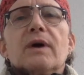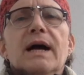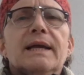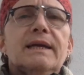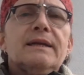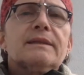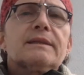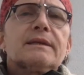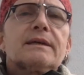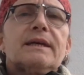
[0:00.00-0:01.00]
I get
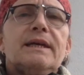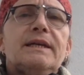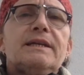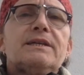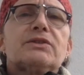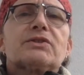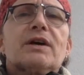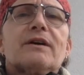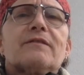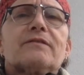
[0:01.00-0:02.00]
the ease
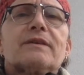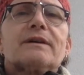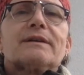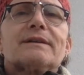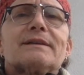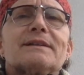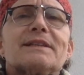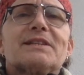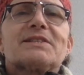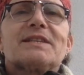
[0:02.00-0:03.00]
of
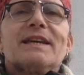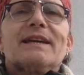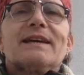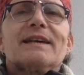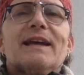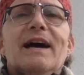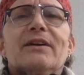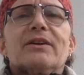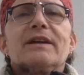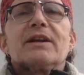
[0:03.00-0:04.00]
listing a
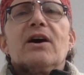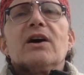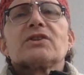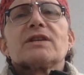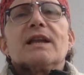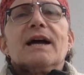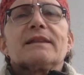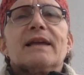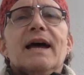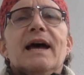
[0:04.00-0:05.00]
lighter in an auction like
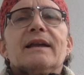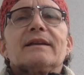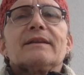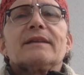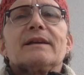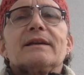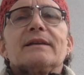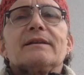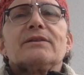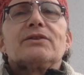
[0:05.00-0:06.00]
that and
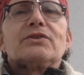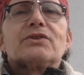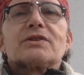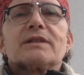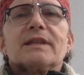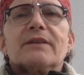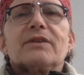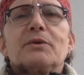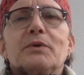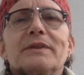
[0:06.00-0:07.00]
then you just
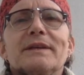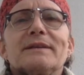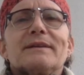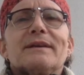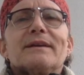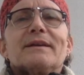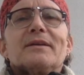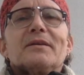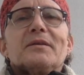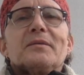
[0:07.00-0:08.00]
living with it.
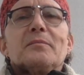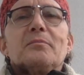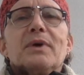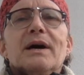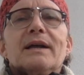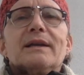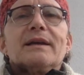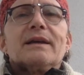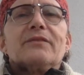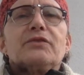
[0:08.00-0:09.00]
But
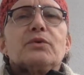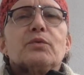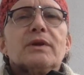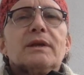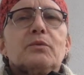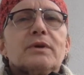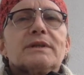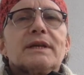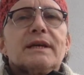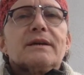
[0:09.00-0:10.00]
if you really want
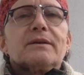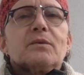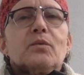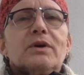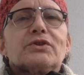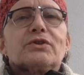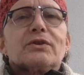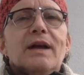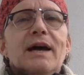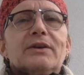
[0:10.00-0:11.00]
to get what your
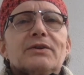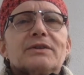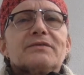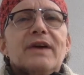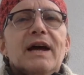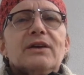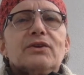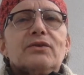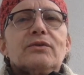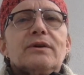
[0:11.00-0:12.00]
lighter is
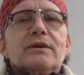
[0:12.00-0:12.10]
valued,